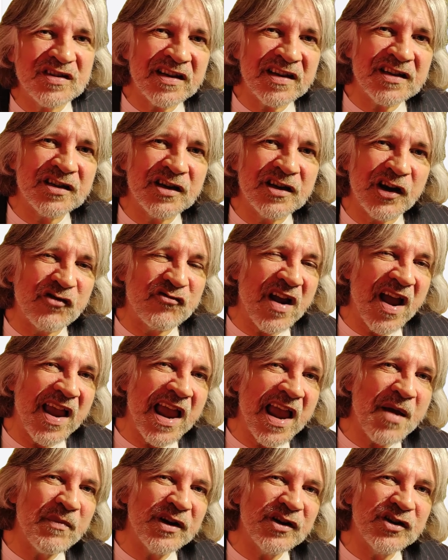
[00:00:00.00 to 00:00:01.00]
this to create
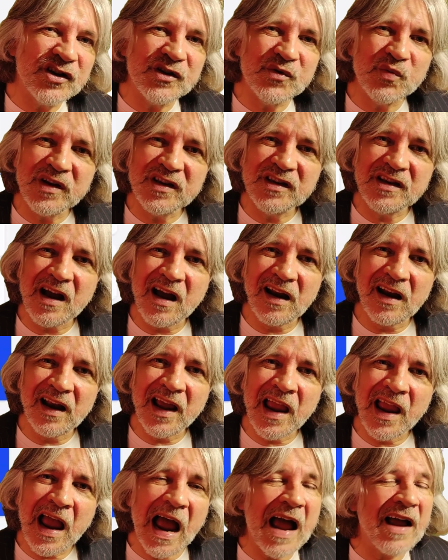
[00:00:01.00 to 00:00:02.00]
images with
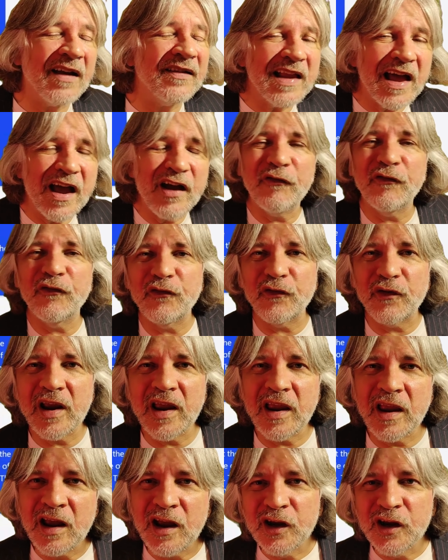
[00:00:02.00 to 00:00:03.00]
Dalle and they're
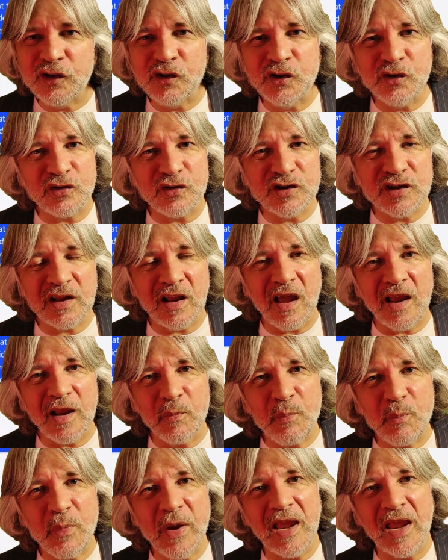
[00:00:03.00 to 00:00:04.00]
free, just
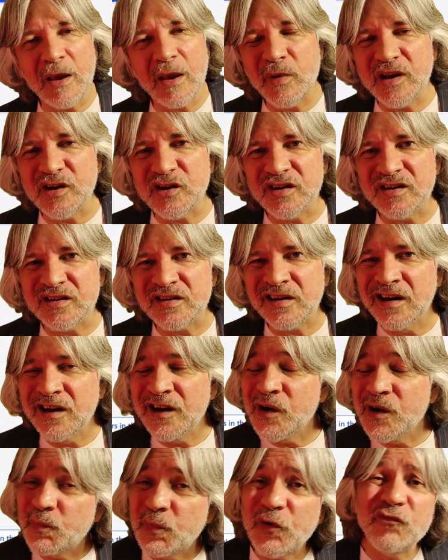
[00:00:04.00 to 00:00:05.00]
like Bing Images.
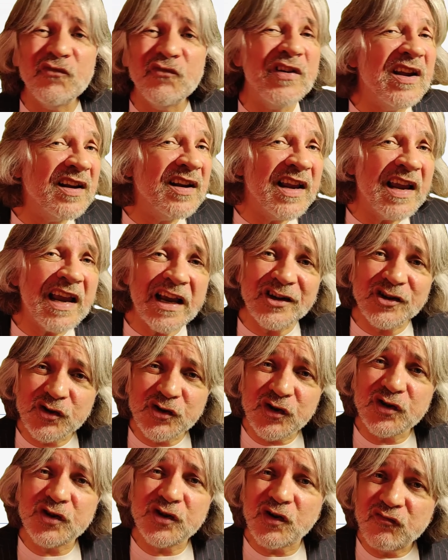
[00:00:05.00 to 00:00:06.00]
But really it's
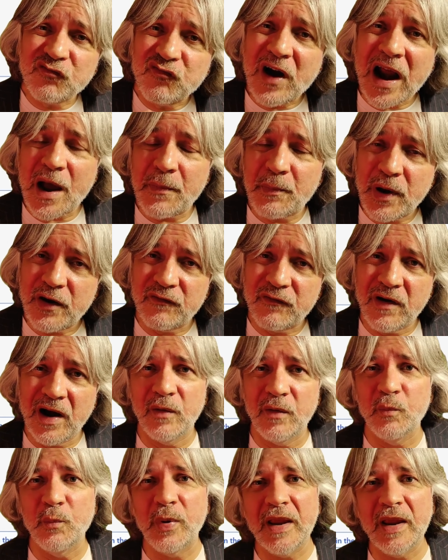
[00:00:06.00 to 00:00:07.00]
just a wrap
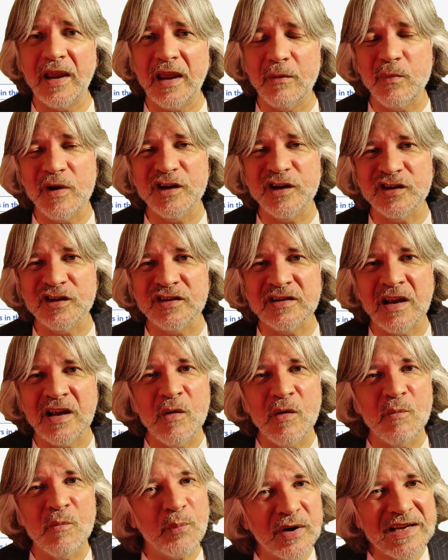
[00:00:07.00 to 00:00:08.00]
around Bing Images,
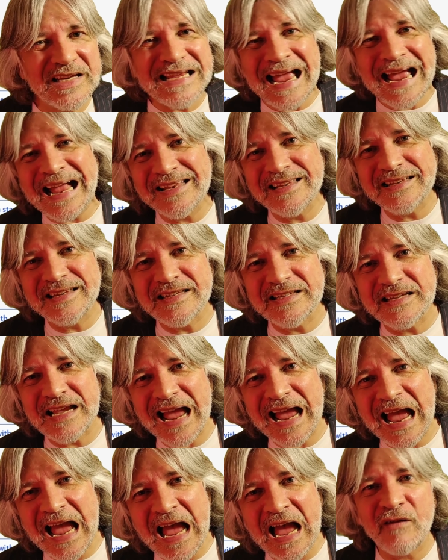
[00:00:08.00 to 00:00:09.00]
but it's handy to
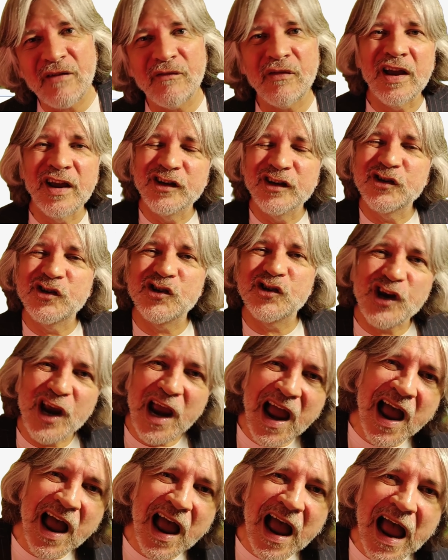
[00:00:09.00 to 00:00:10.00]
have
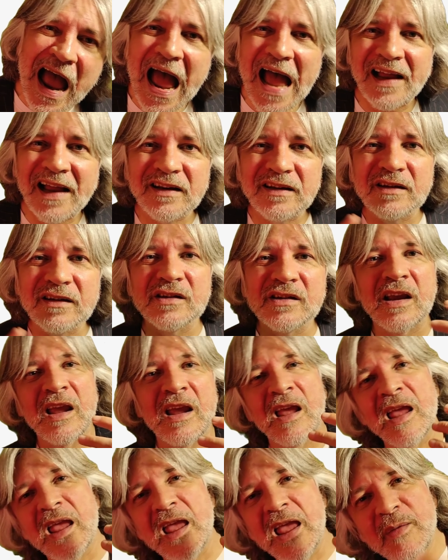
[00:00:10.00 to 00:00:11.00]
chat and
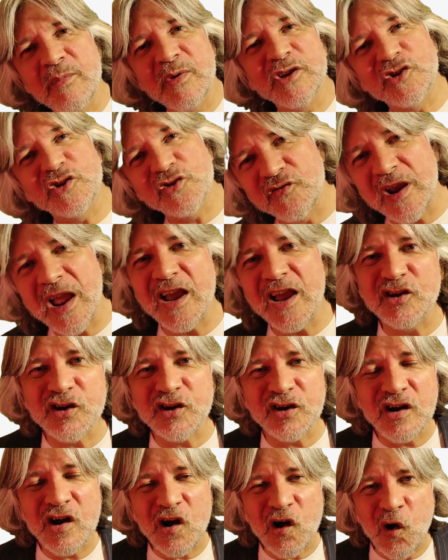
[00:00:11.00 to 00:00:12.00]
image
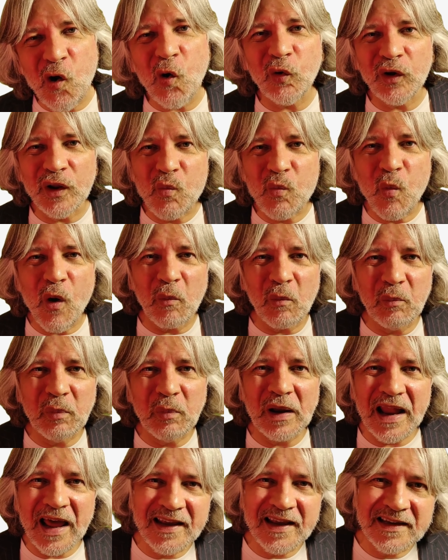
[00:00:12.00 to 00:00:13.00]
creation all in one
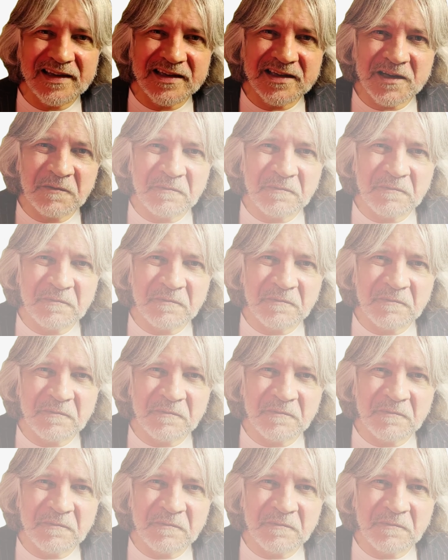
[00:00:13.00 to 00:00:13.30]
place.